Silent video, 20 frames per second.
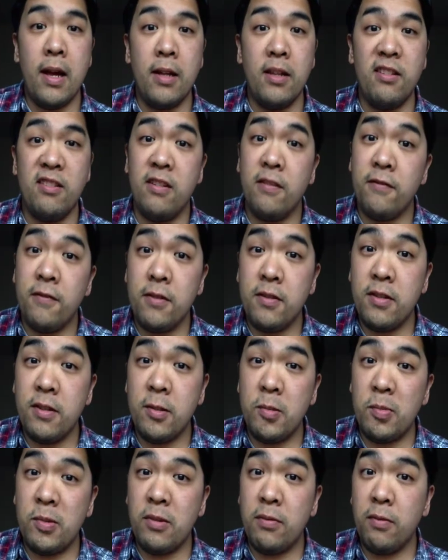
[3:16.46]
the
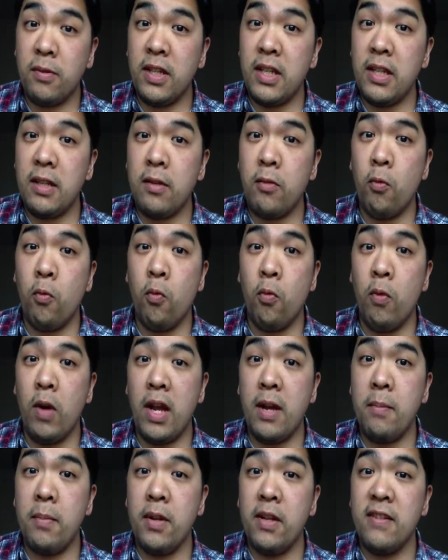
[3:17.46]
differences between
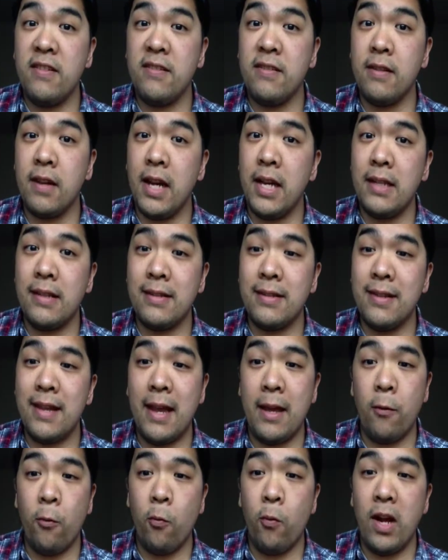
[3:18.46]
web sites
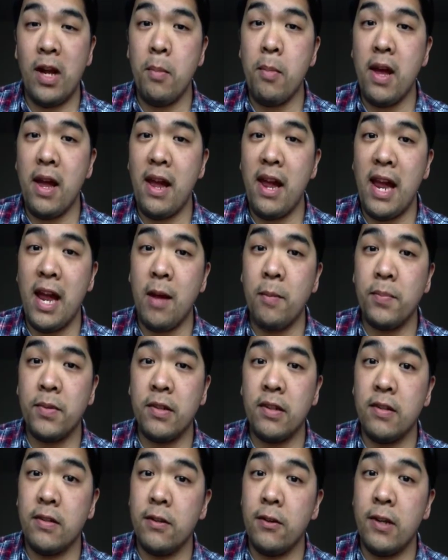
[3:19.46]
and web apps,
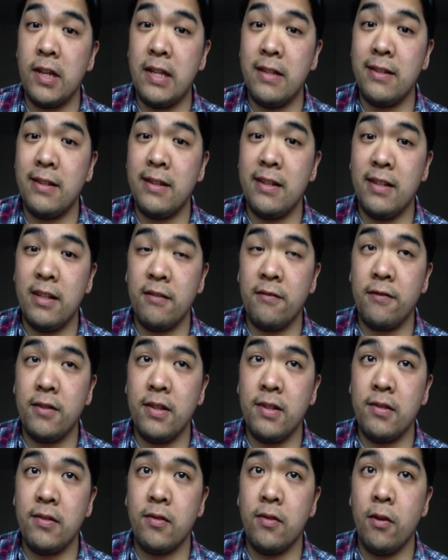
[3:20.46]
because there is a
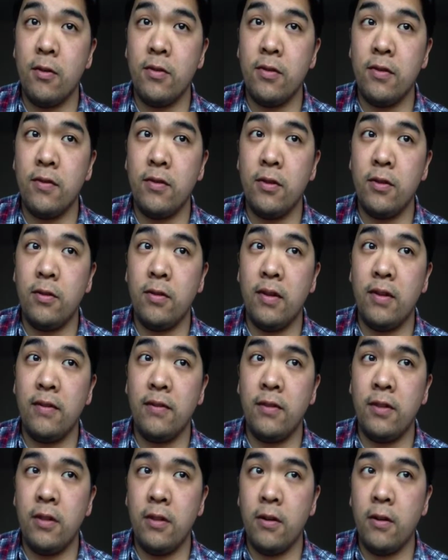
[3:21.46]
difference. Those of you
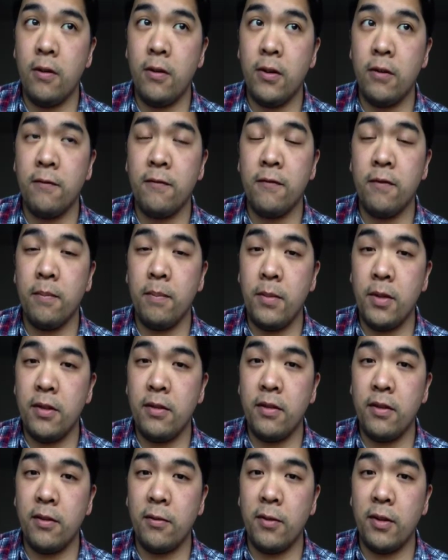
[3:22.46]
you're
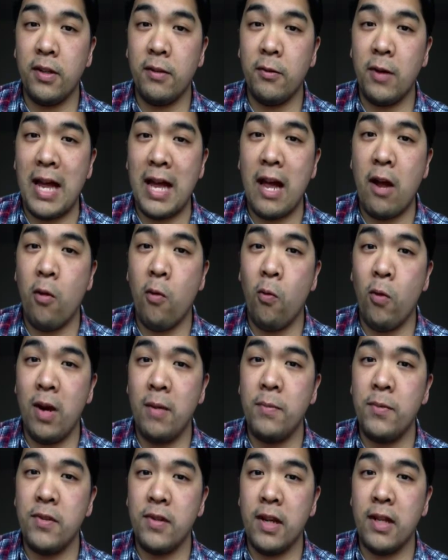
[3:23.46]
familiar with how
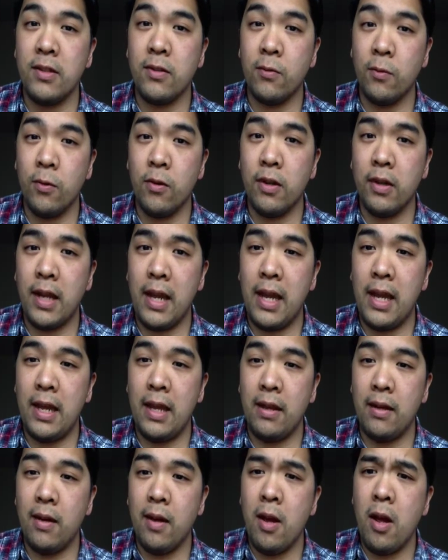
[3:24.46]
websites work,
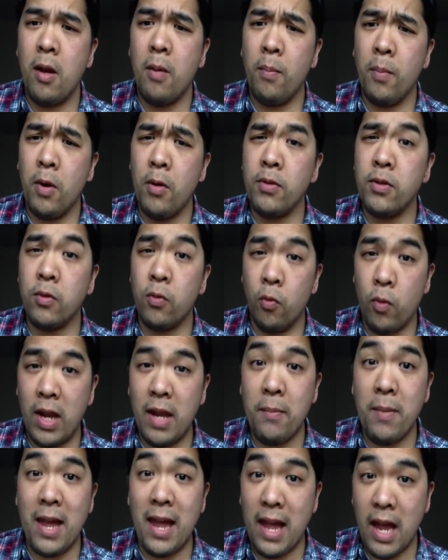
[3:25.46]
and most
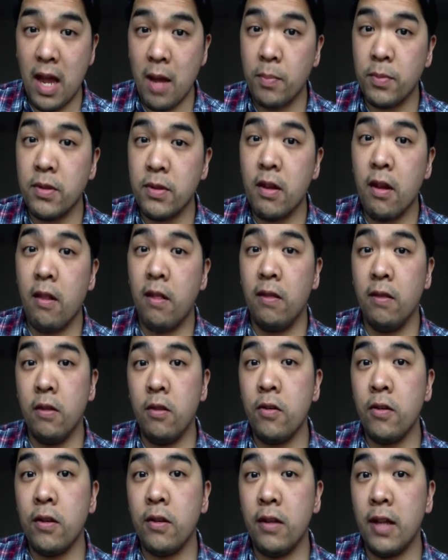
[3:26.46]
web apps
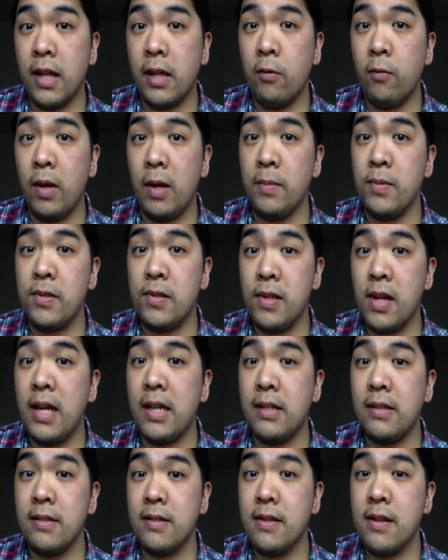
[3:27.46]
look like
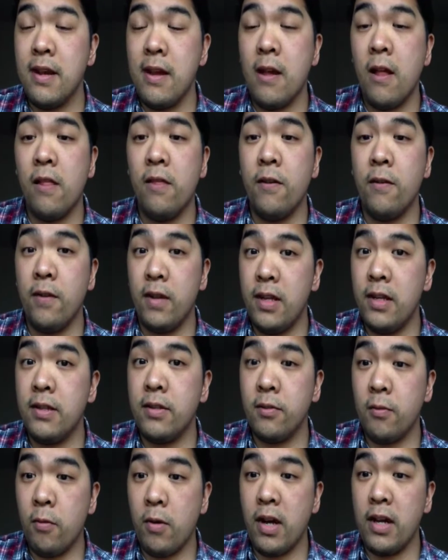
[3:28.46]
websites. There
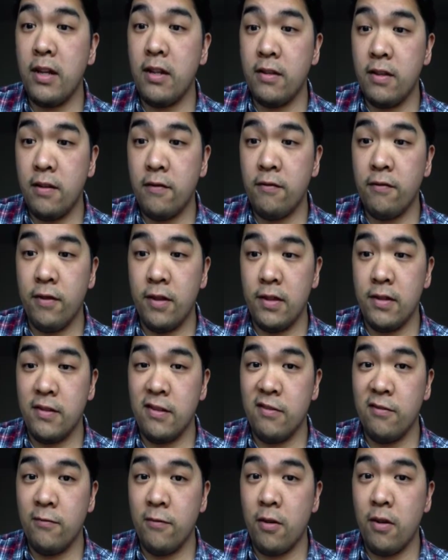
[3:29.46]
is quite a difference
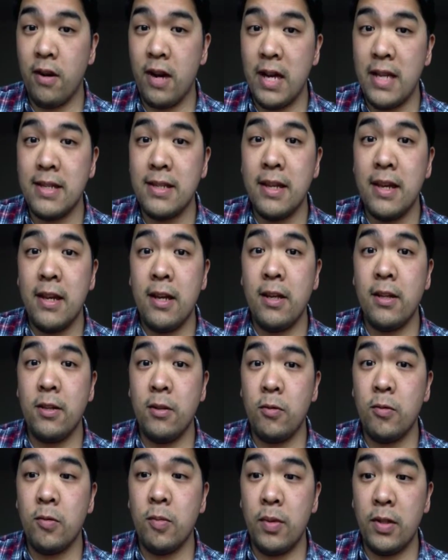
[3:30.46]
as far as
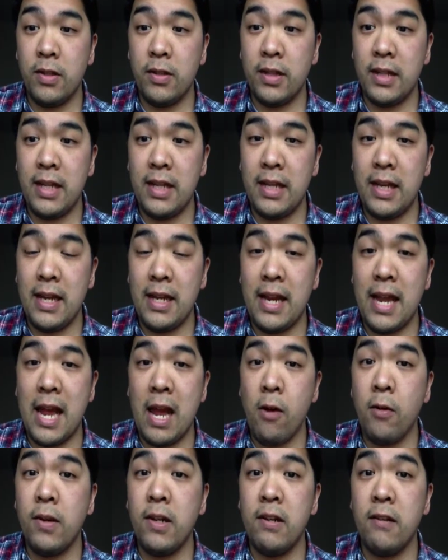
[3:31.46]
usability and
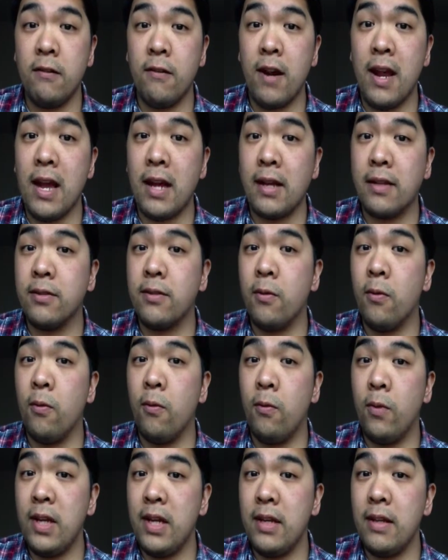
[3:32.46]
how it interacts
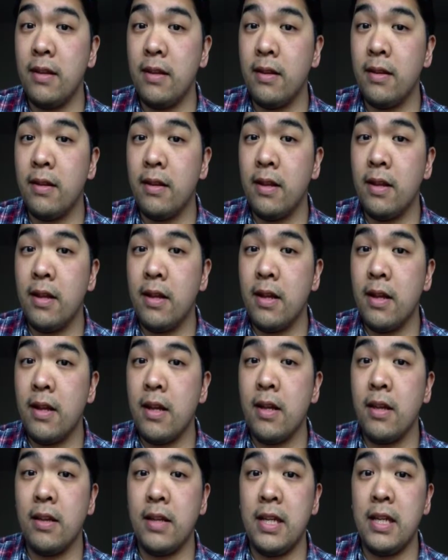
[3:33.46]
with
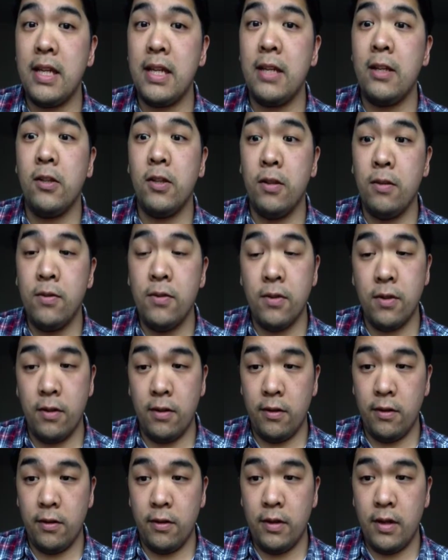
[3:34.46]
the
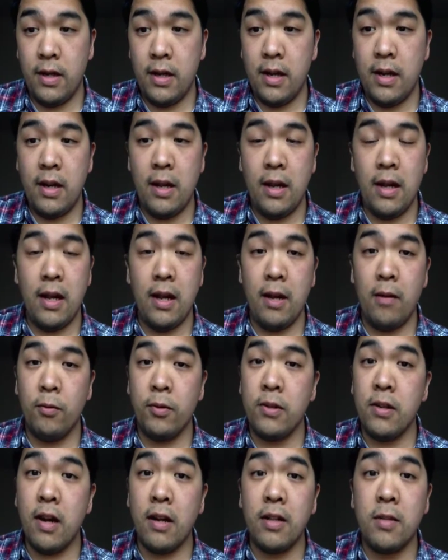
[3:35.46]
user. We
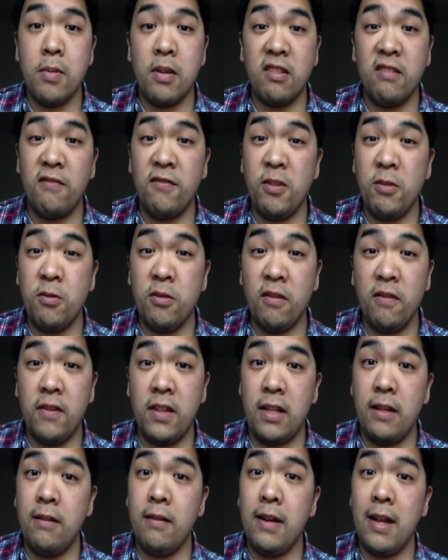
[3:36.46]
talked about the future of
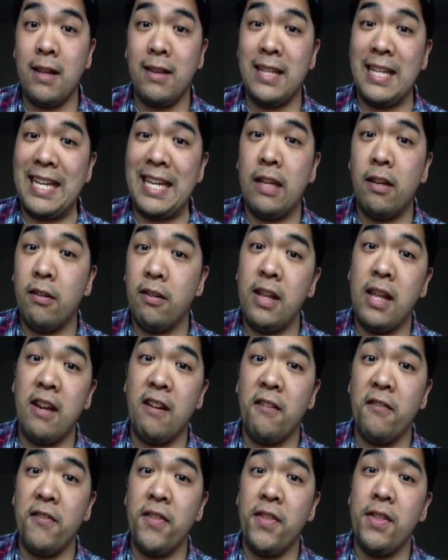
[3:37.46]
the
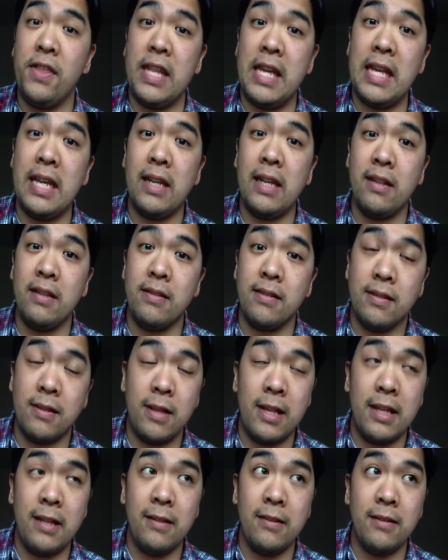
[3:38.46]
Internet of
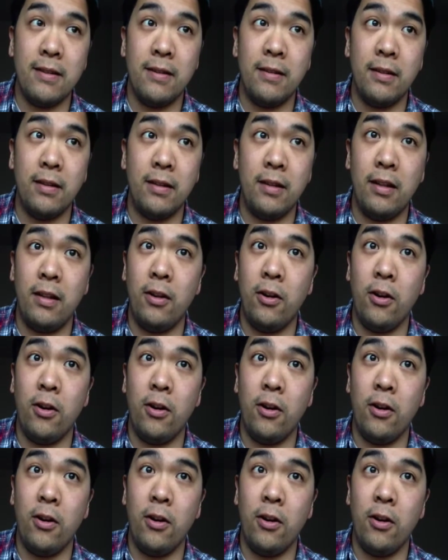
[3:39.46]
Things, and